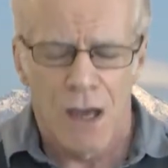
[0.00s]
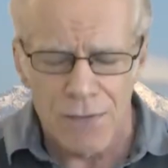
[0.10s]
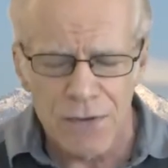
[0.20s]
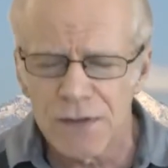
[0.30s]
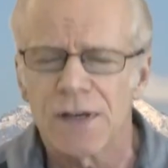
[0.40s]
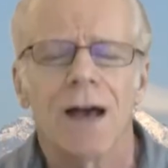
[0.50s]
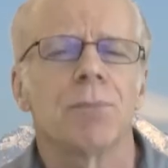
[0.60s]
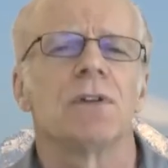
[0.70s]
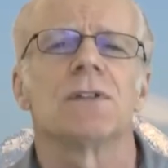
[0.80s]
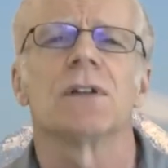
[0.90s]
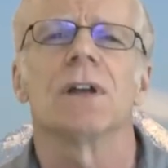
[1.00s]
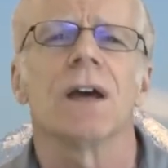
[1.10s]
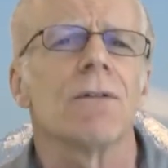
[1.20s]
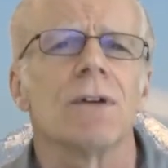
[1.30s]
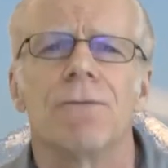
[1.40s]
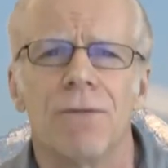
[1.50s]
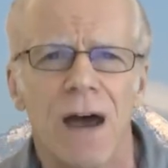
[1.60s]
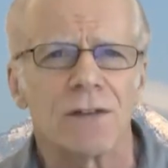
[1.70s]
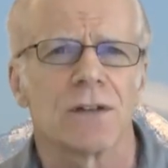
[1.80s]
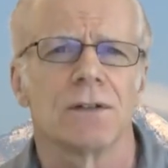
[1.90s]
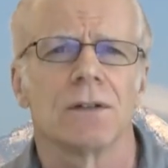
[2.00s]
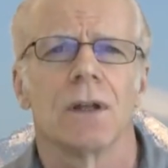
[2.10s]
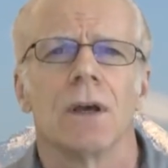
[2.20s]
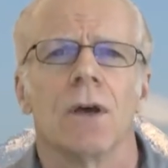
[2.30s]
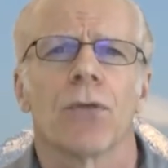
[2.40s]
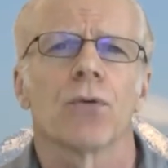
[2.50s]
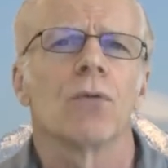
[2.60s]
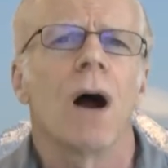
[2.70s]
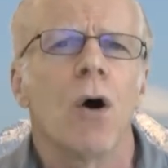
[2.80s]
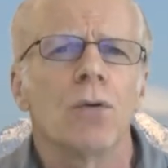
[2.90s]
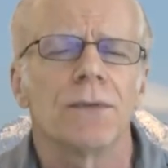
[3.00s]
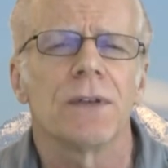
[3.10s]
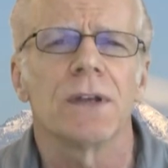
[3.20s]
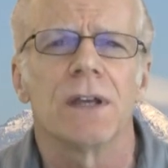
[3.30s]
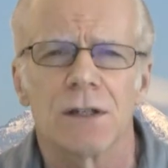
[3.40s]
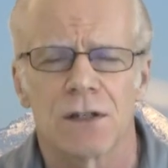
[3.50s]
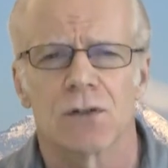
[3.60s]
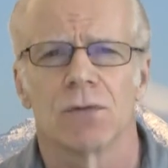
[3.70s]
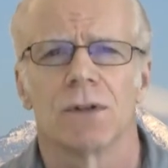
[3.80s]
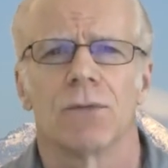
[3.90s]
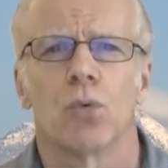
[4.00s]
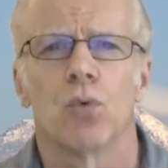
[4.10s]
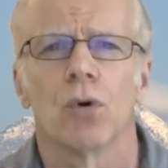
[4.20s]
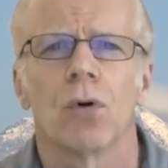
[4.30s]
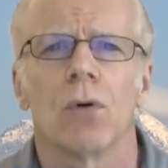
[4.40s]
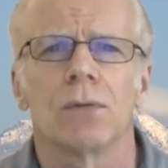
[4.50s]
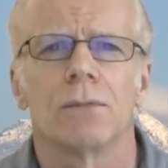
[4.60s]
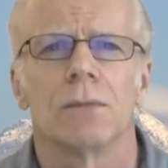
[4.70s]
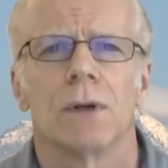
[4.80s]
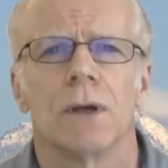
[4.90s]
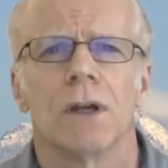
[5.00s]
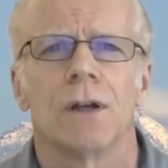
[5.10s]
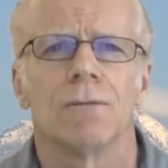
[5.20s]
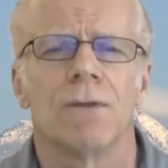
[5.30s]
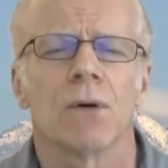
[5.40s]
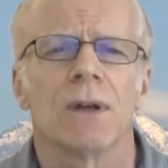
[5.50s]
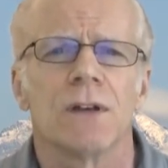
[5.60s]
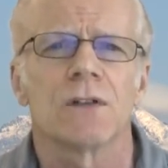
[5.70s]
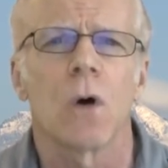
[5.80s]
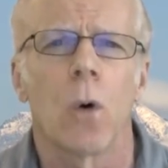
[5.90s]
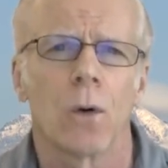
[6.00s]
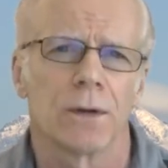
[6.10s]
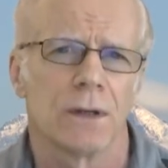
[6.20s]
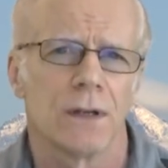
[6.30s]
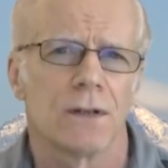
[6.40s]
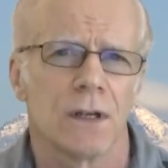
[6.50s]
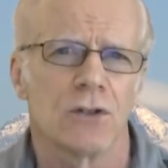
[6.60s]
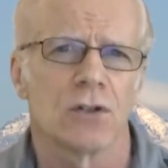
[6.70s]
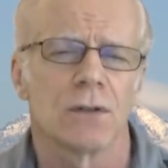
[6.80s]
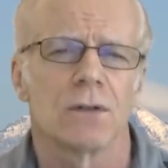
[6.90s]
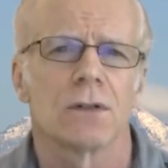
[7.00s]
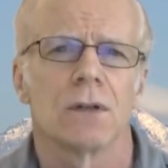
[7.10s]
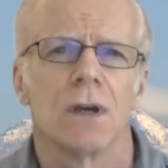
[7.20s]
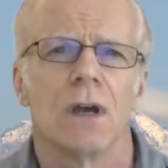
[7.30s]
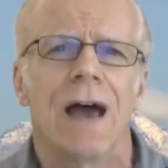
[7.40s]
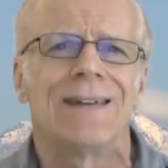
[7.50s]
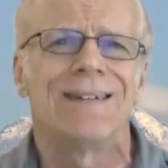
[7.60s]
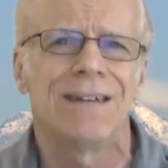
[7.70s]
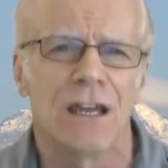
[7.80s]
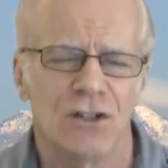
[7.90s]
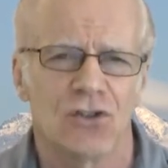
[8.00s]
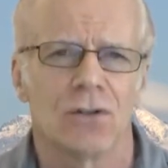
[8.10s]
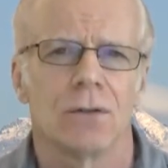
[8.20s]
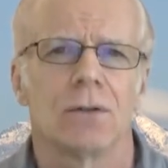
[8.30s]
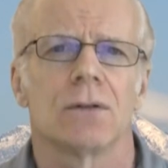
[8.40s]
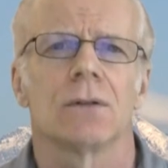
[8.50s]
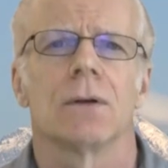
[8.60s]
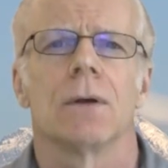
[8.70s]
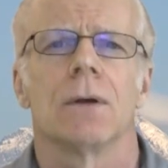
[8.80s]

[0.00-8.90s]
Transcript: And this happens in every facet throughout the history of the world in various organizations and nations